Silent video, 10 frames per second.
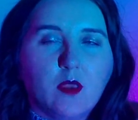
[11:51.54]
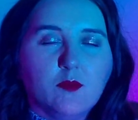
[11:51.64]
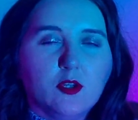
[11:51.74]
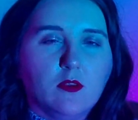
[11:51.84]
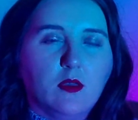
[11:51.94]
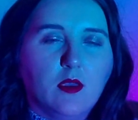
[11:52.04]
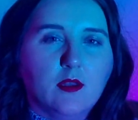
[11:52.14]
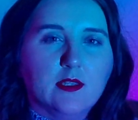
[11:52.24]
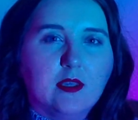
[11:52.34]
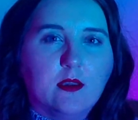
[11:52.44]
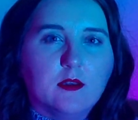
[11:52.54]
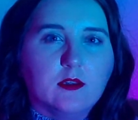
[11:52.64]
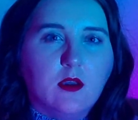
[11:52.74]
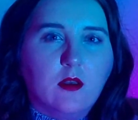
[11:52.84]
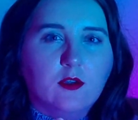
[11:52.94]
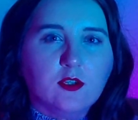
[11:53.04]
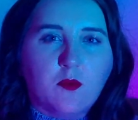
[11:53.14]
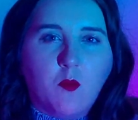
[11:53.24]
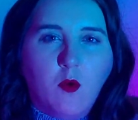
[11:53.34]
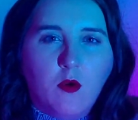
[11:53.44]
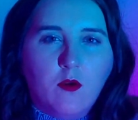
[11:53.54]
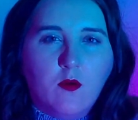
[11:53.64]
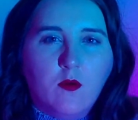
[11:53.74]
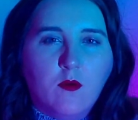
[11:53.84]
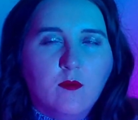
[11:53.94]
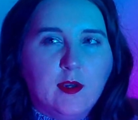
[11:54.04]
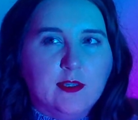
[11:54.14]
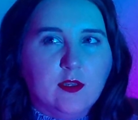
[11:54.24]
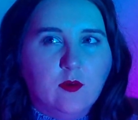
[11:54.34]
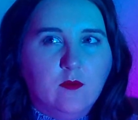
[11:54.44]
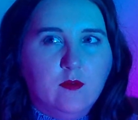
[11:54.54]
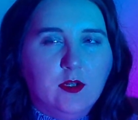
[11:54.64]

I'm trying to think how to say it, to kind of just work on myself.